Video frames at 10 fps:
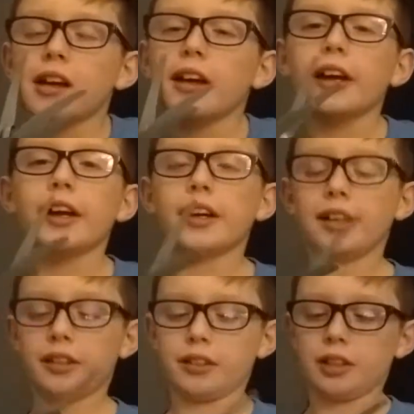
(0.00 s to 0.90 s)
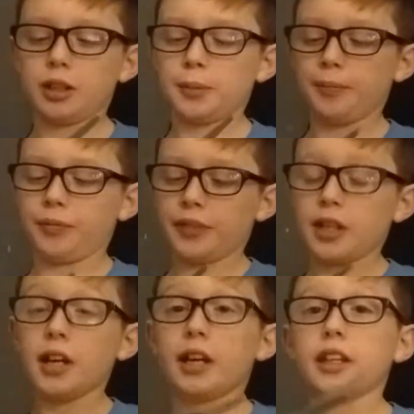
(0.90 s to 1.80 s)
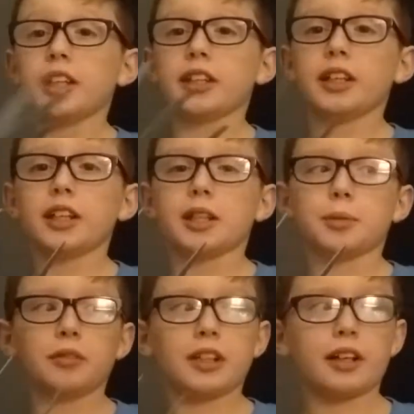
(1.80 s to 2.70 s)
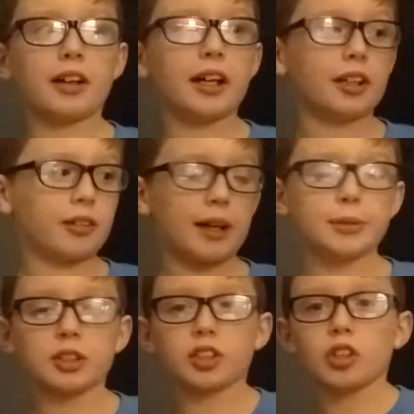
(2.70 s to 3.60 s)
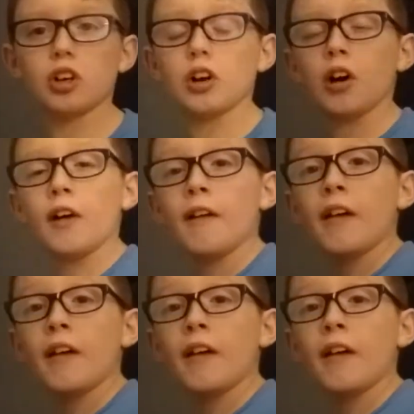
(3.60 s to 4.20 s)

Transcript: And, um, and then at the end of this movie, the guy grabs a saw